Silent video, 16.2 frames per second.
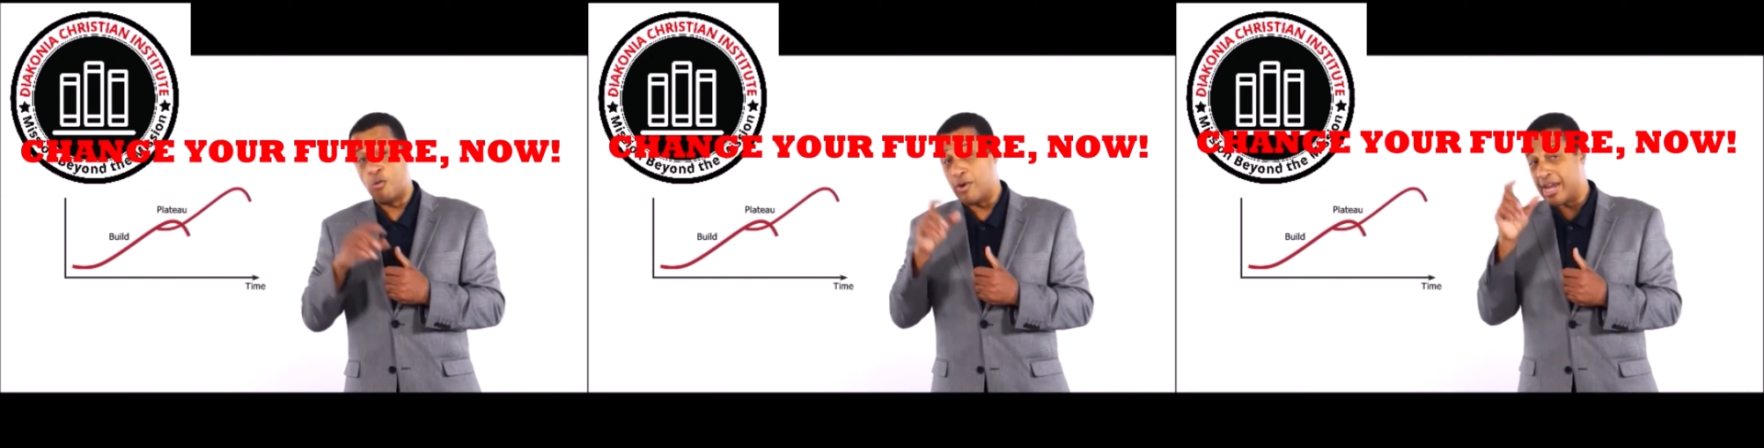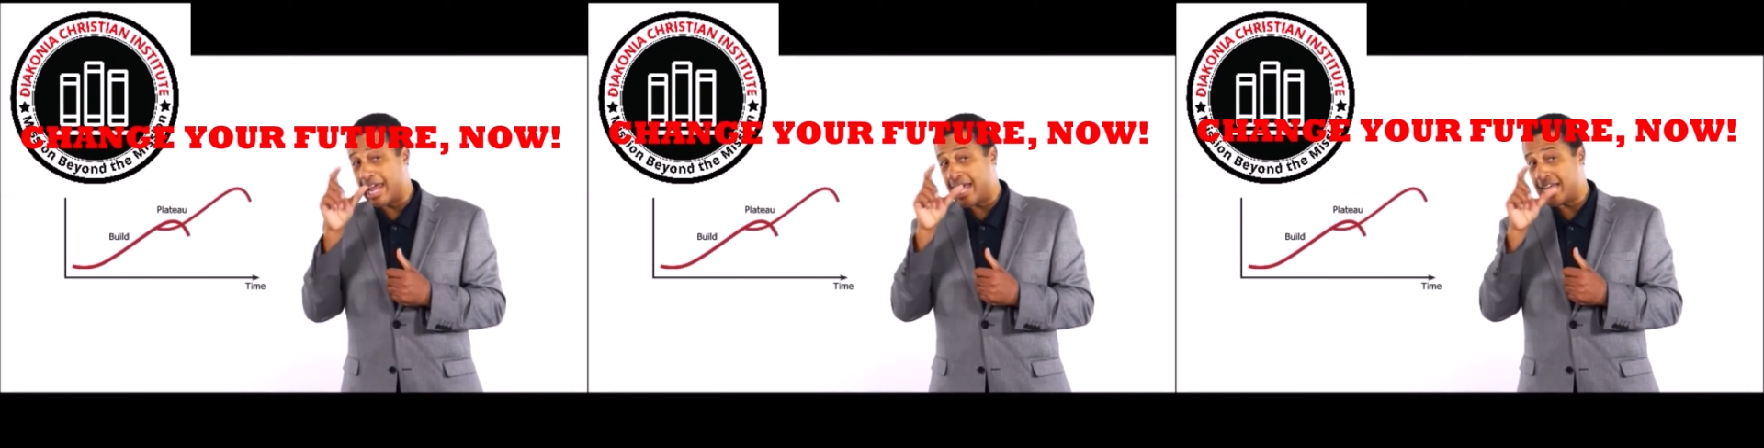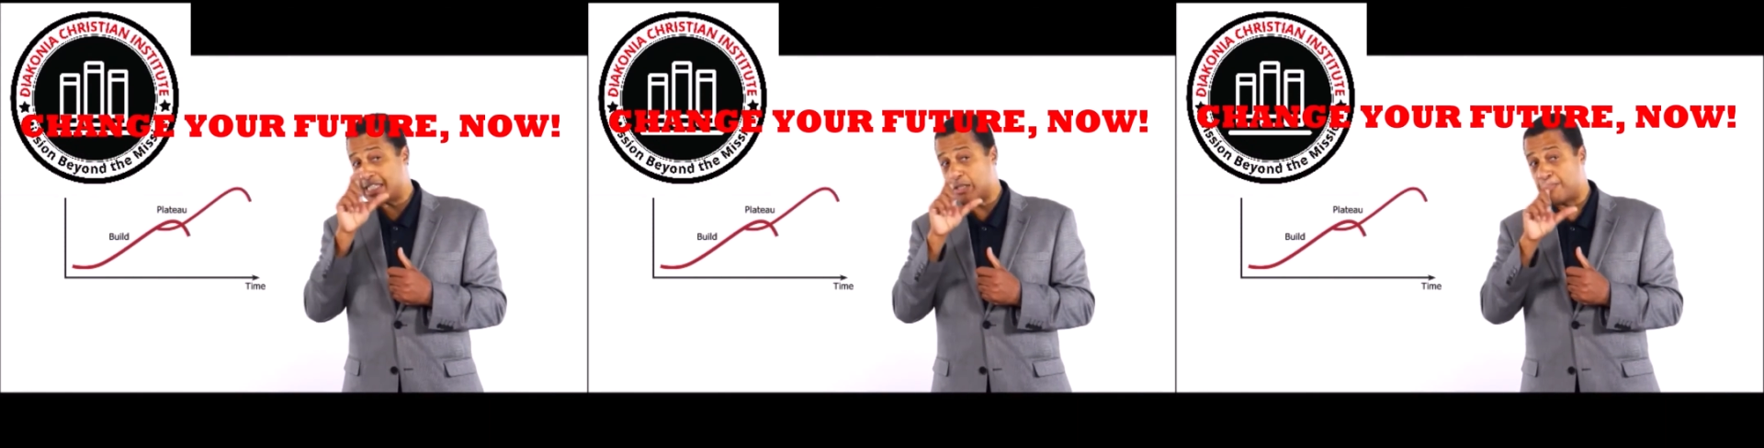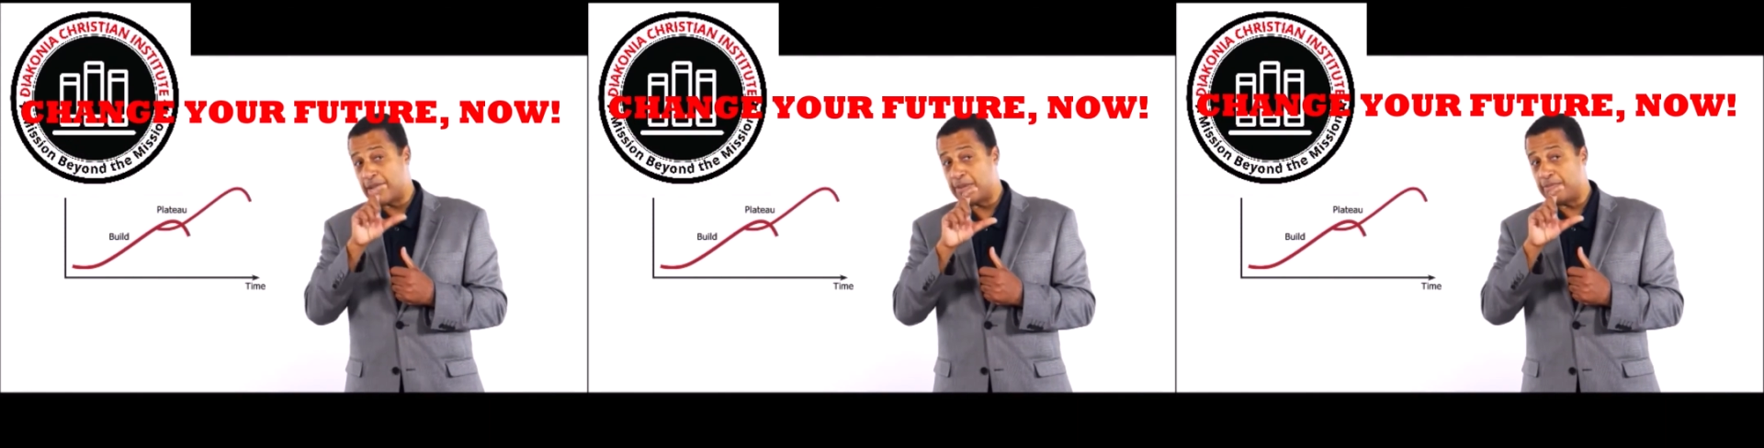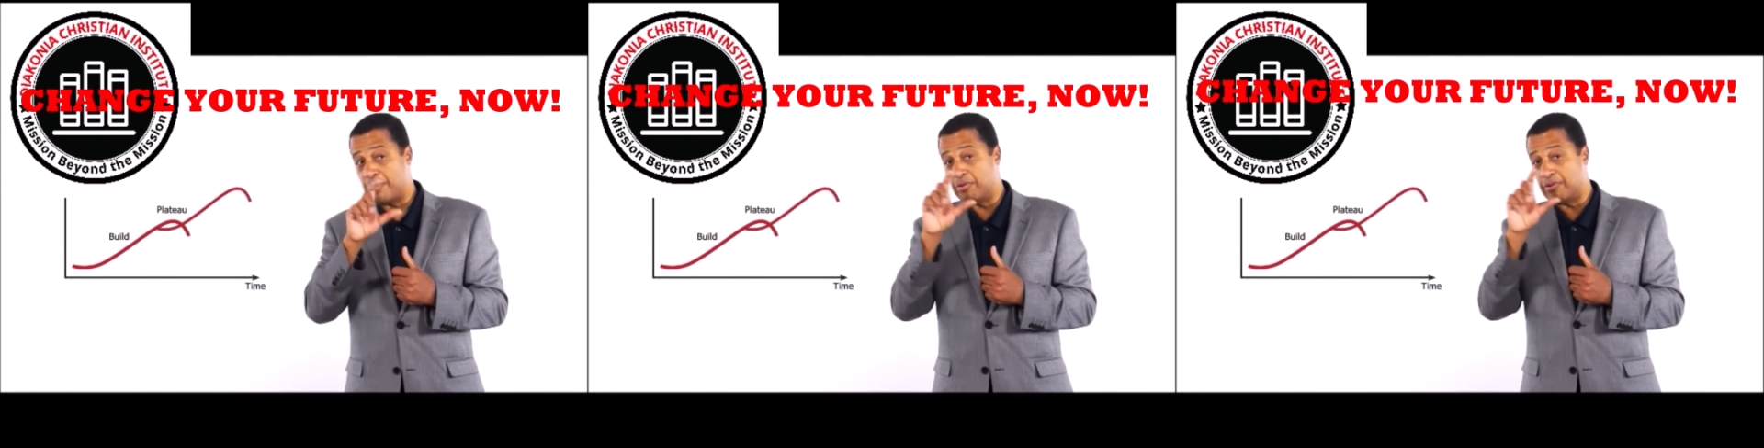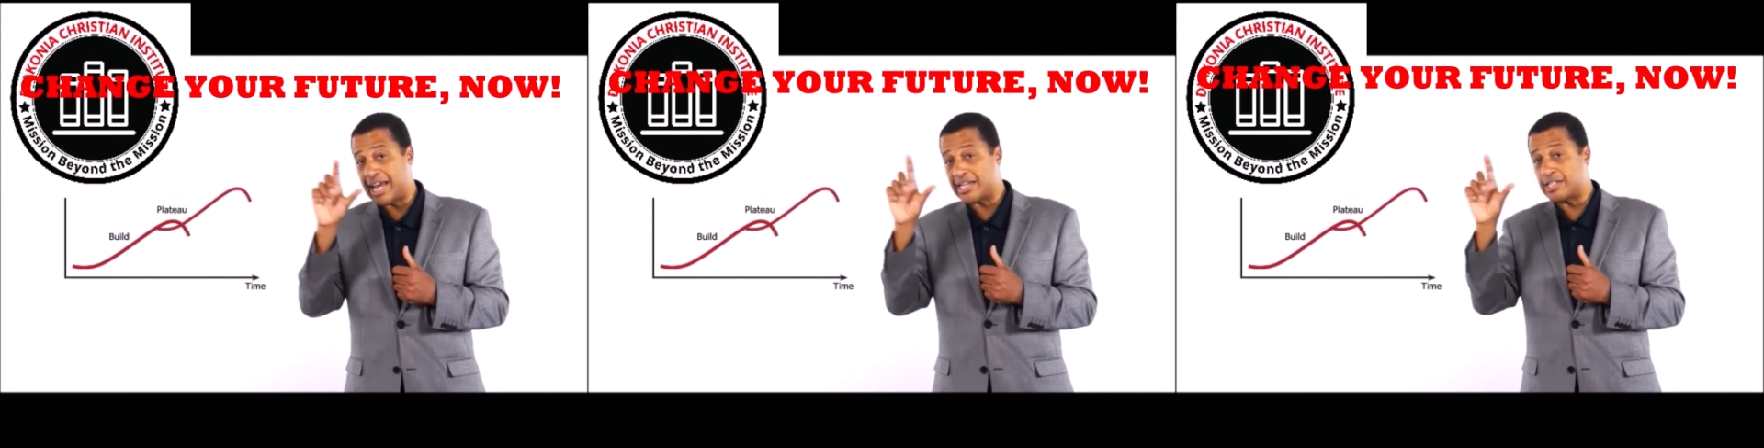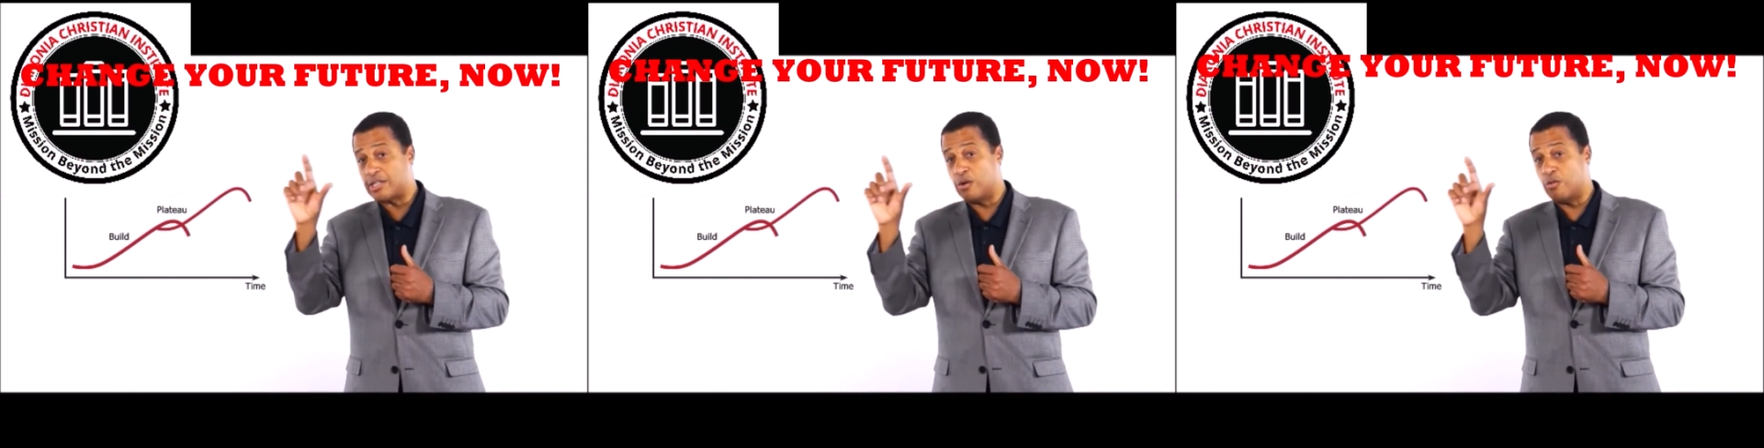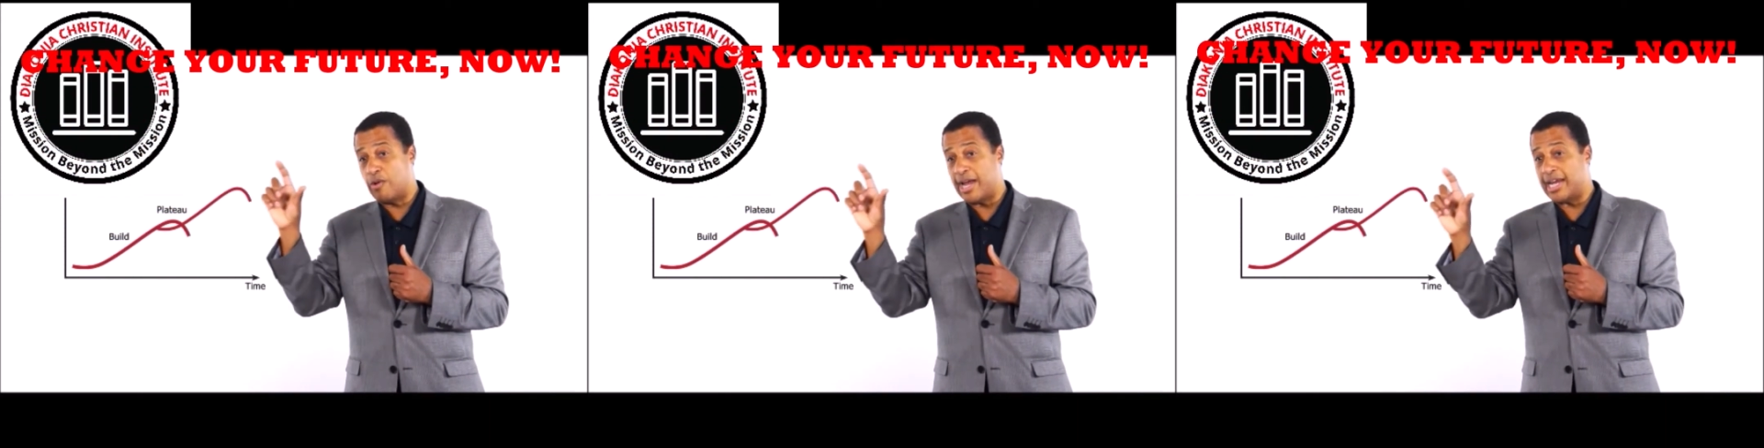We ask people
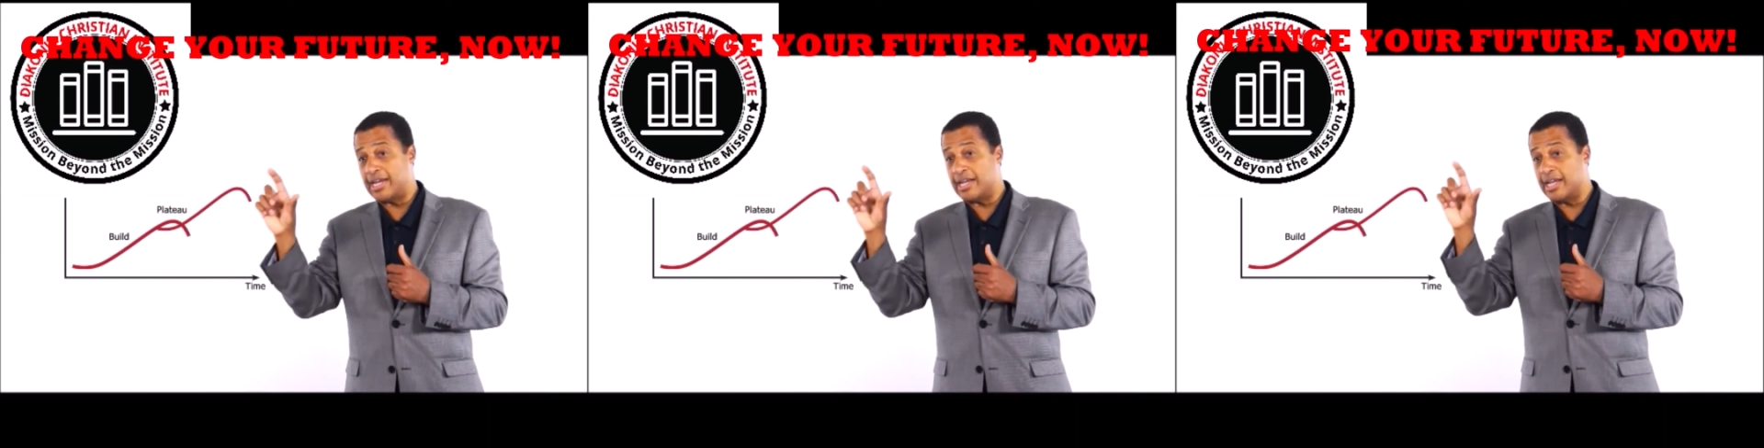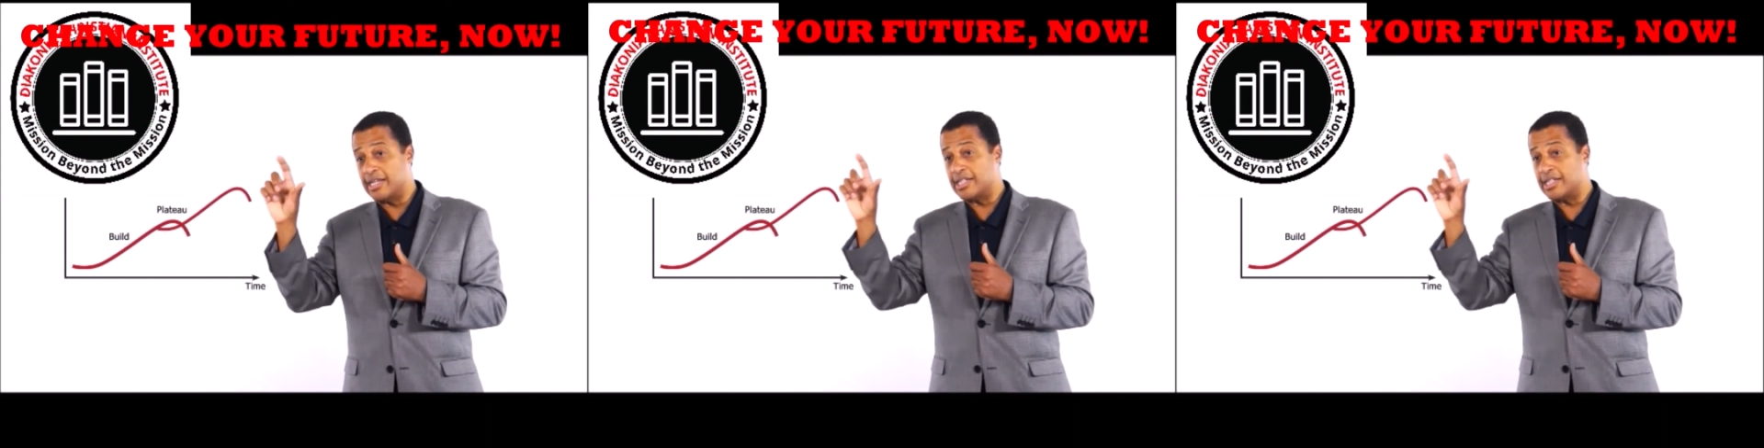not to wait